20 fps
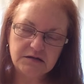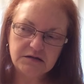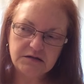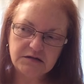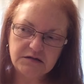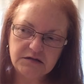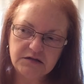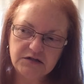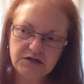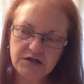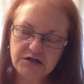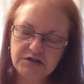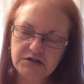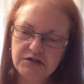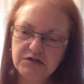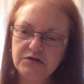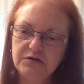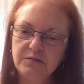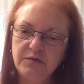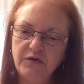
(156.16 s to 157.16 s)
suggest to
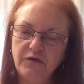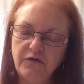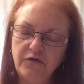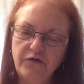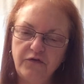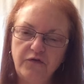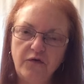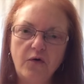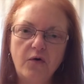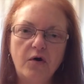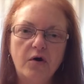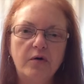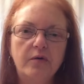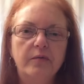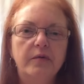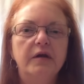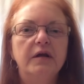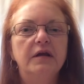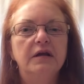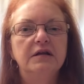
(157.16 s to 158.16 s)
you before
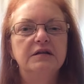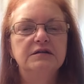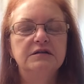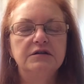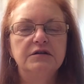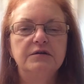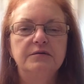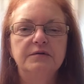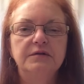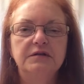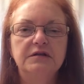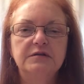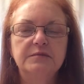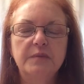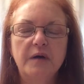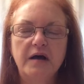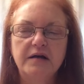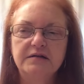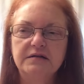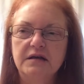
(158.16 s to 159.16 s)
we continue with this
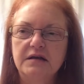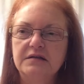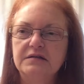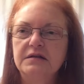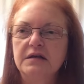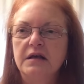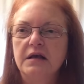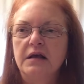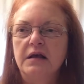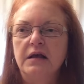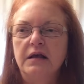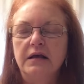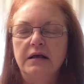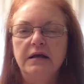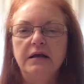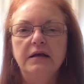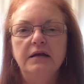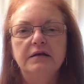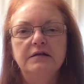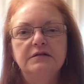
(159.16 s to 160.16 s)
process
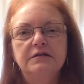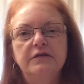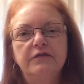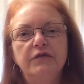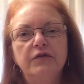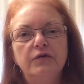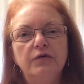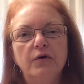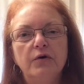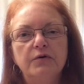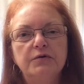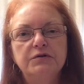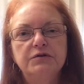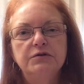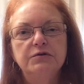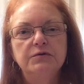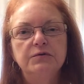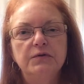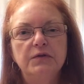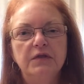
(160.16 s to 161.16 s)
is if you go
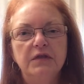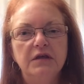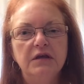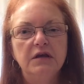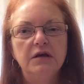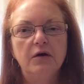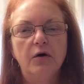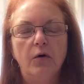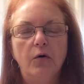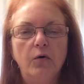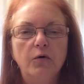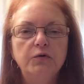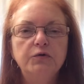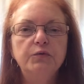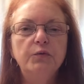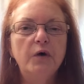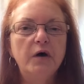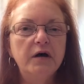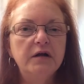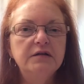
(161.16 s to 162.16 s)
to The Old
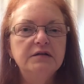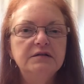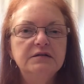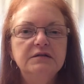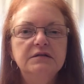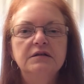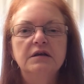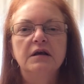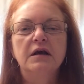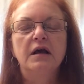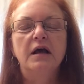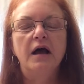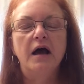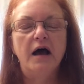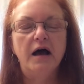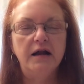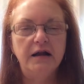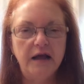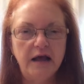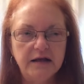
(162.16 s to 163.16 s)
Ones
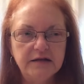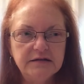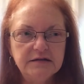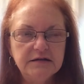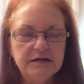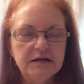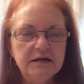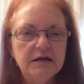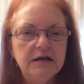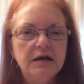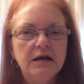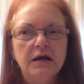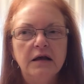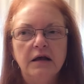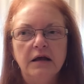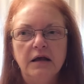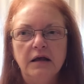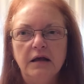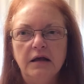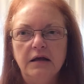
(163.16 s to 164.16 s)
on Etsy,
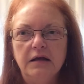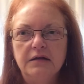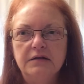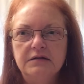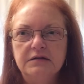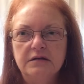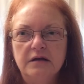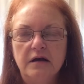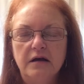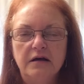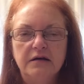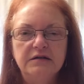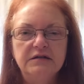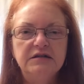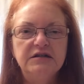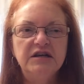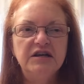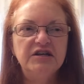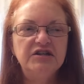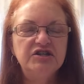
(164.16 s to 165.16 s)
it's
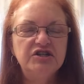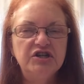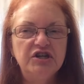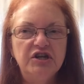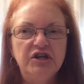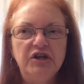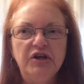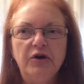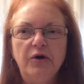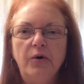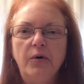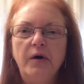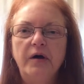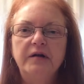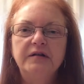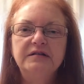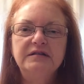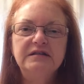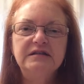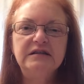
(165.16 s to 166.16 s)

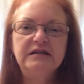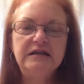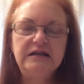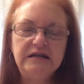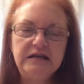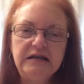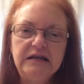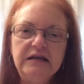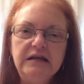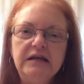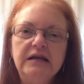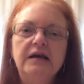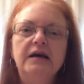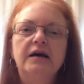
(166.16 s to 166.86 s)
TheOldOnes.